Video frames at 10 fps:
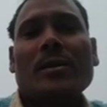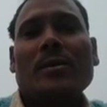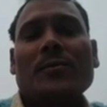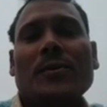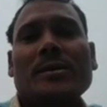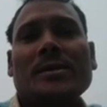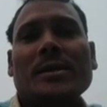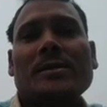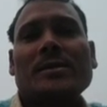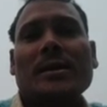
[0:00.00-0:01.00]
First
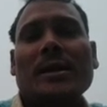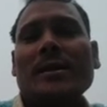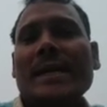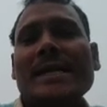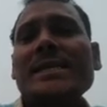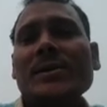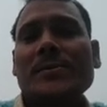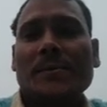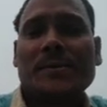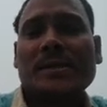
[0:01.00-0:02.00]
is intensive
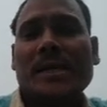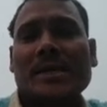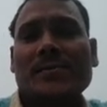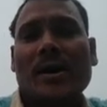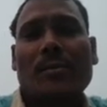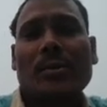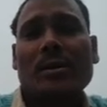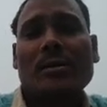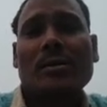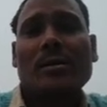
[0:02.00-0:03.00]
subsistence farming
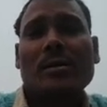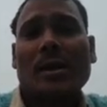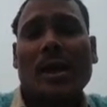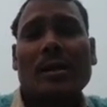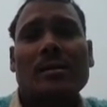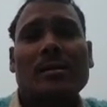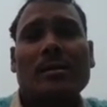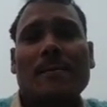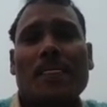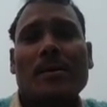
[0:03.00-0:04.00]
and
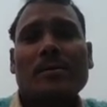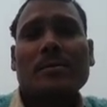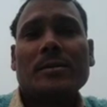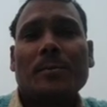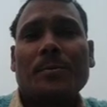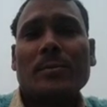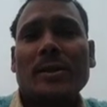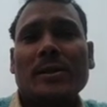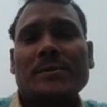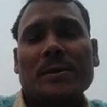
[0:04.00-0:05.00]
the
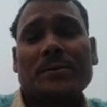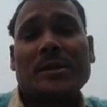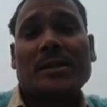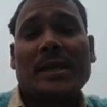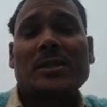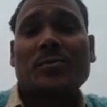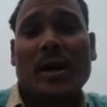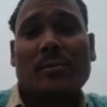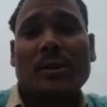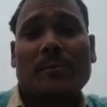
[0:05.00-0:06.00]
primitive subsistence
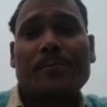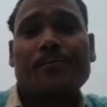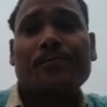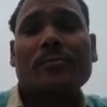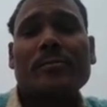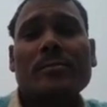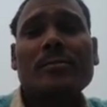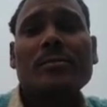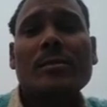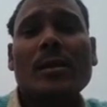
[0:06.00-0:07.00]
farming.
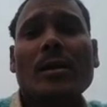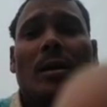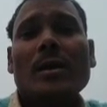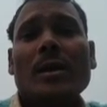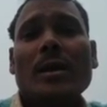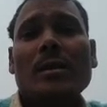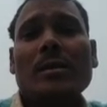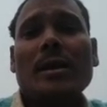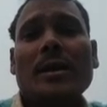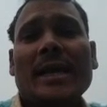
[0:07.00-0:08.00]
In
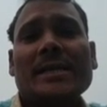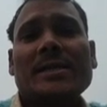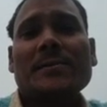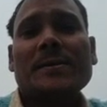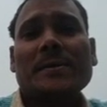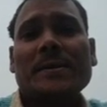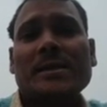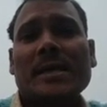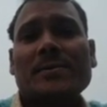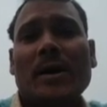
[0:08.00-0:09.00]
intensive
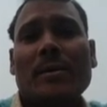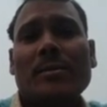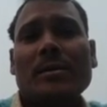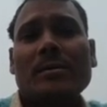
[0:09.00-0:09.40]
subsistence farming,